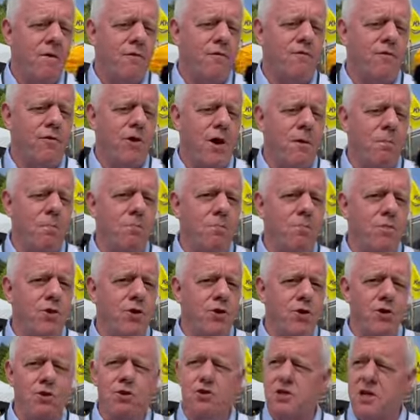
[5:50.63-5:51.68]
from
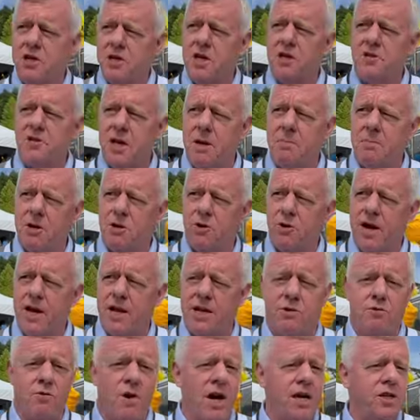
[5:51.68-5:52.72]
using their
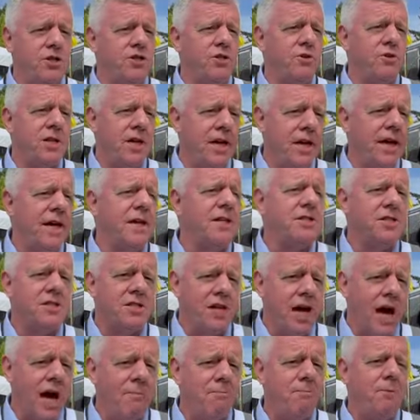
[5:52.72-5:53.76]
democratic rights. You can't
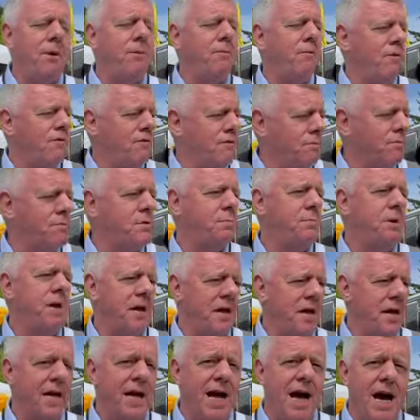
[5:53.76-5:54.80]
stop people from
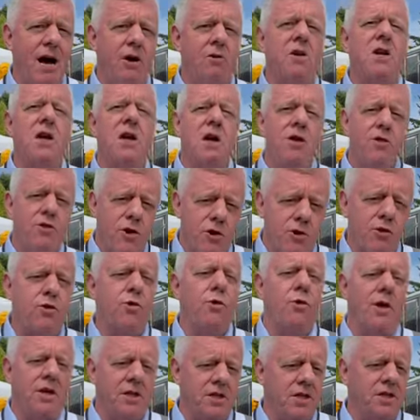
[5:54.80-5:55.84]
speaking out. They're
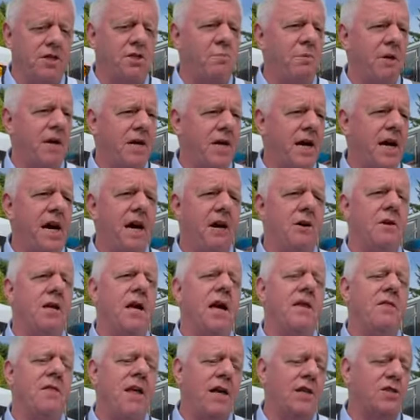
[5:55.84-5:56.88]
going to speak out.
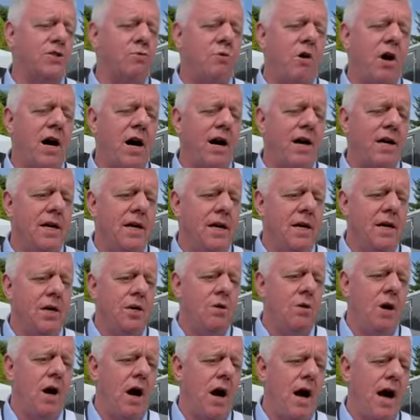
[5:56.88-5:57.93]
And that's why,
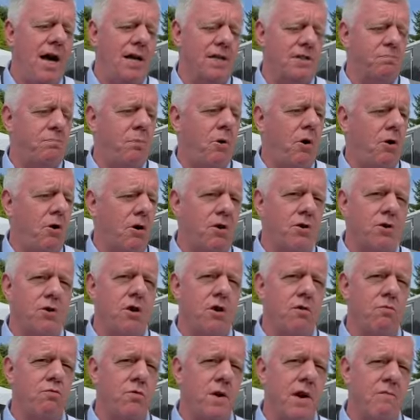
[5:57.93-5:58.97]
as part of
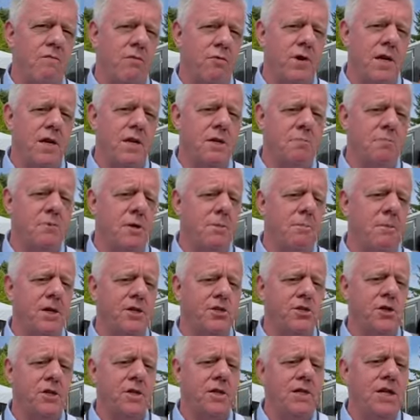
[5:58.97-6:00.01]
the Referendum
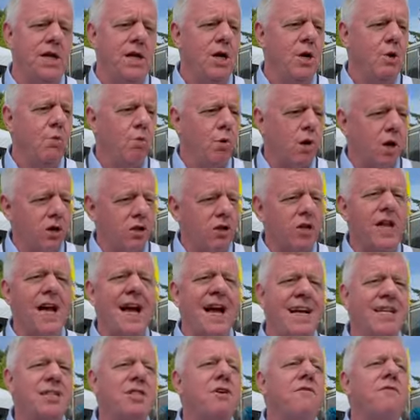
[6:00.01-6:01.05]
Commission, we're
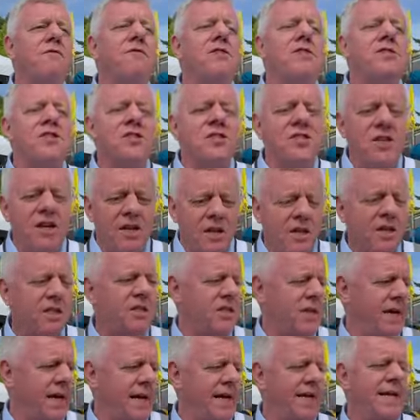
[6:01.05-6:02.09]
glad to
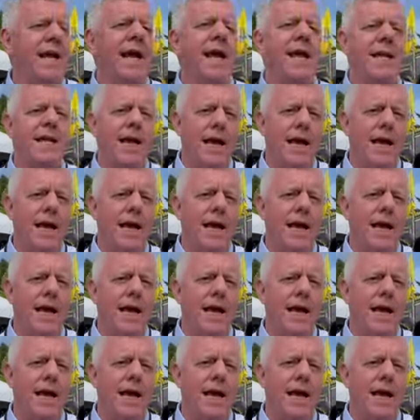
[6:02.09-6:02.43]
facilitate and